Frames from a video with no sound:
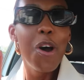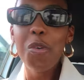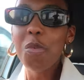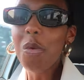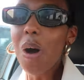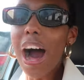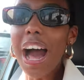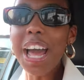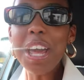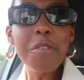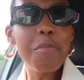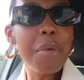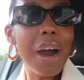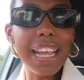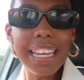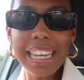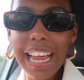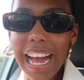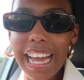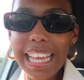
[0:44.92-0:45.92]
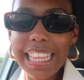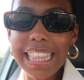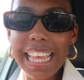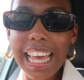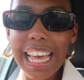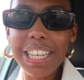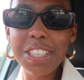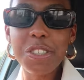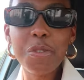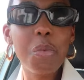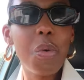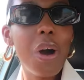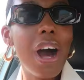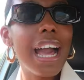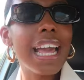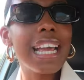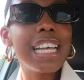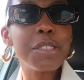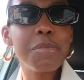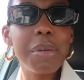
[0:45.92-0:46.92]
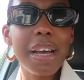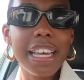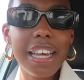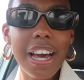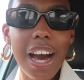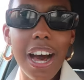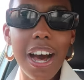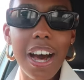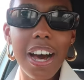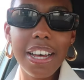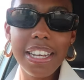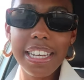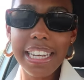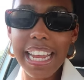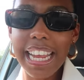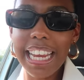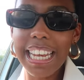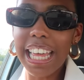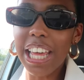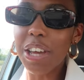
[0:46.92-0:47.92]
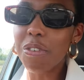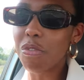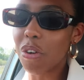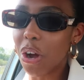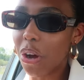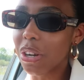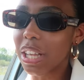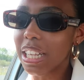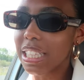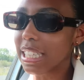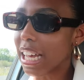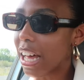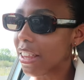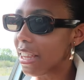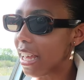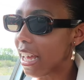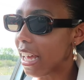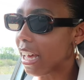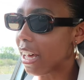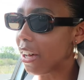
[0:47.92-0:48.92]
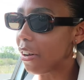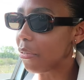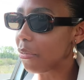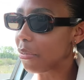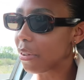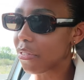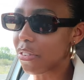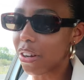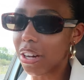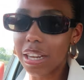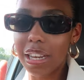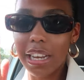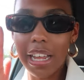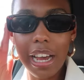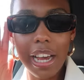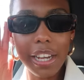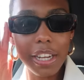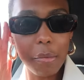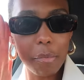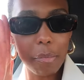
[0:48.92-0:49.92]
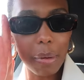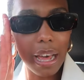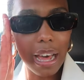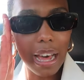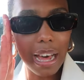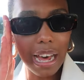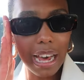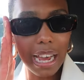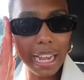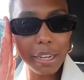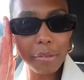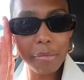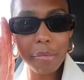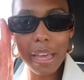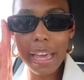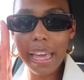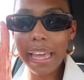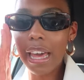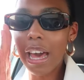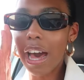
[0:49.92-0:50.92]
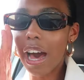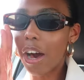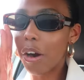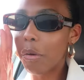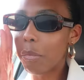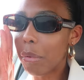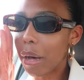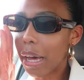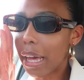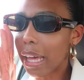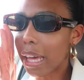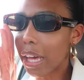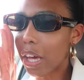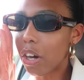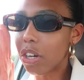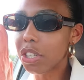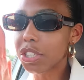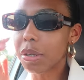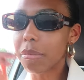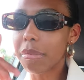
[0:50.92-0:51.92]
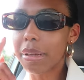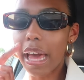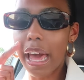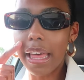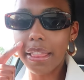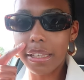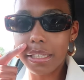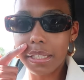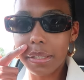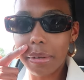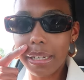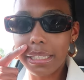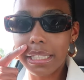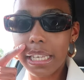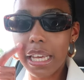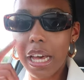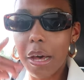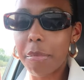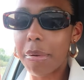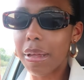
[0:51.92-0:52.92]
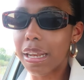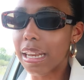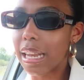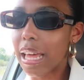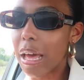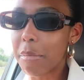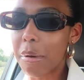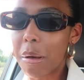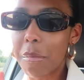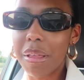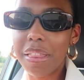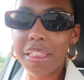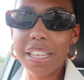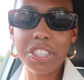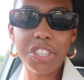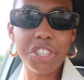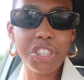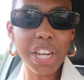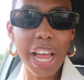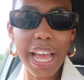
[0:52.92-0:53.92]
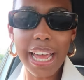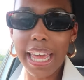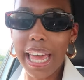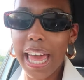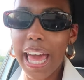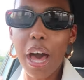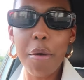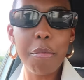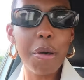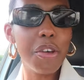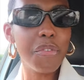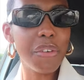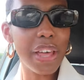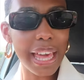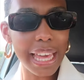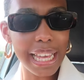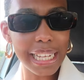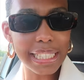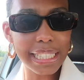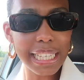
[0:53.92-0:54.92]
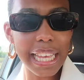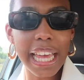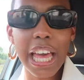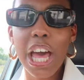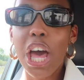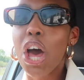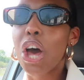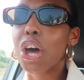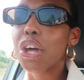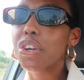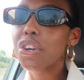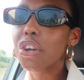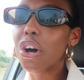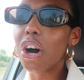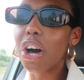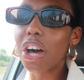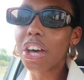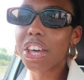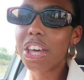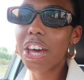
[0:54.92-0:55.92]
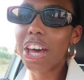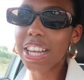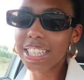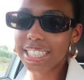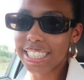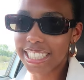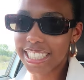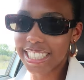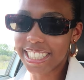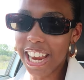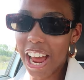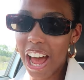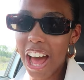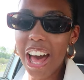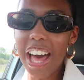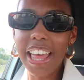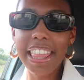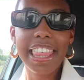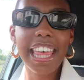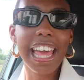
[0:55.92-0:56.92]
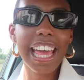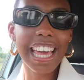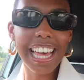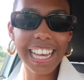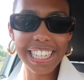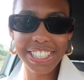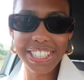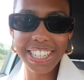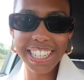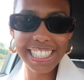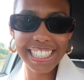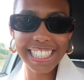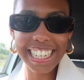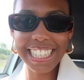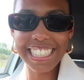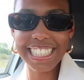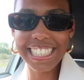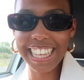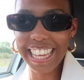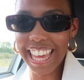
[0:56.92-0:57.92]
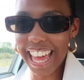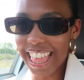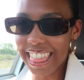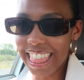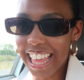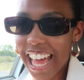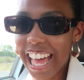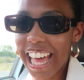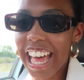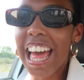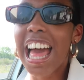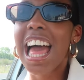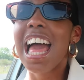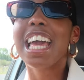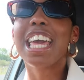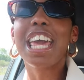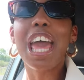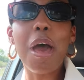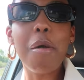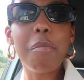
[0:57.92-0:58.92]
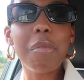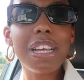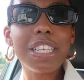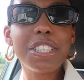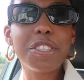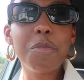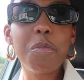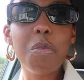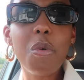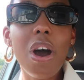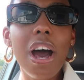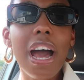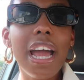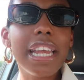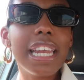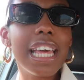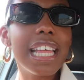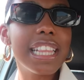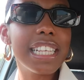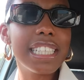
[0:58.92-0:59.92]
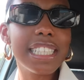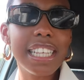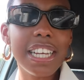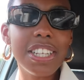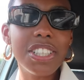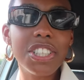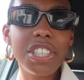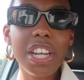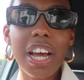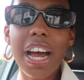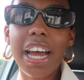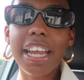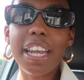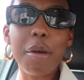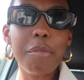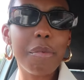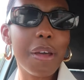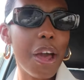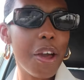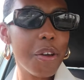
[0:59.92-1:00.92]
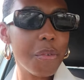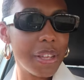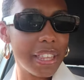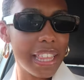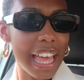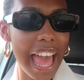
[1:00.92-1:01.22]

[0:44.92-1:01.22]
Why am I like this? Why is my car nearly rolling down the hill? We've got a learner behind me. Oh my gosh, I'm getting the sweaty upper lip. I'm in this jacket. I'm overheating. Not a good start. I think I just need to get there. Get me some wine in the sunshine. I'm going with